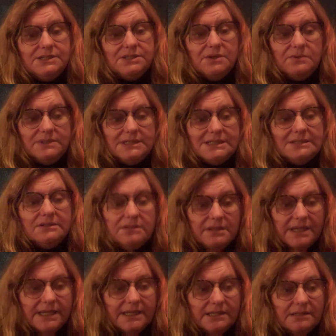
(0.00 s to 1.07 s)
So until
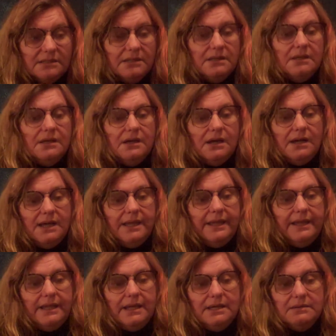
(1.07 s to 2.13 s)
then,
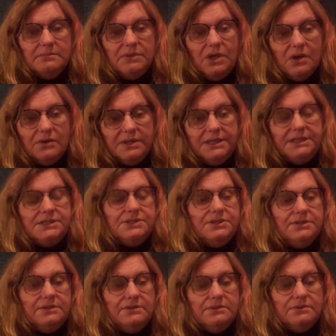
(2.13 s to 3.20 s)
I am going
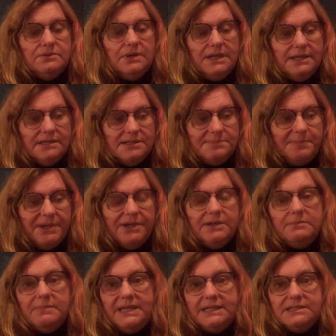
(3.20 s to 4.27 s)
to
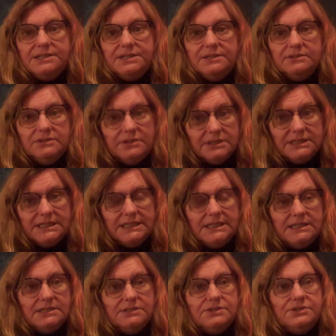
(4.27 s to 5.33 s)
experiment and look
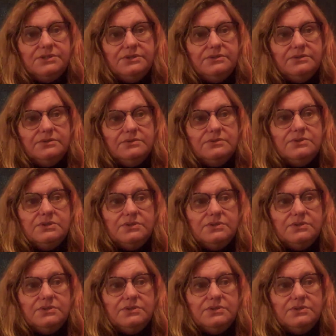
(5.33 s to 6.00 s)
into